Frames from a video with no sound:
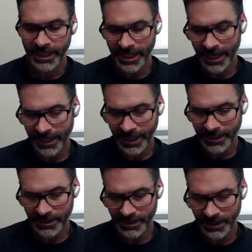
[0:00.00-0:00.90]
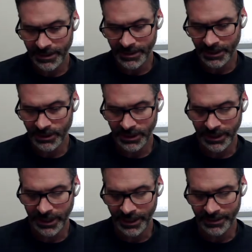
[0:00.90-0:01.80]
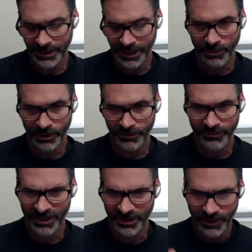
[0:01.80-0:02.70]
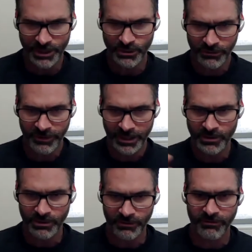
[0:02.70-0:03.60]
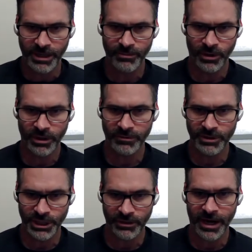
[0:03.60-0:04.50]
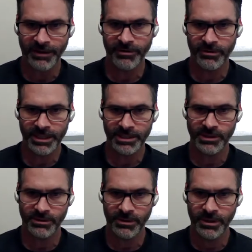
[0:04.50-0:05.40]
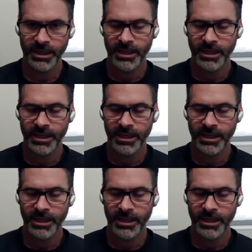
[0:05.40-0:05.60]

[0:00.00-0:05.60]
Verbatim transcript: In that case, it's essentially an example of in the rescue effect sort of framework of geographic rescue.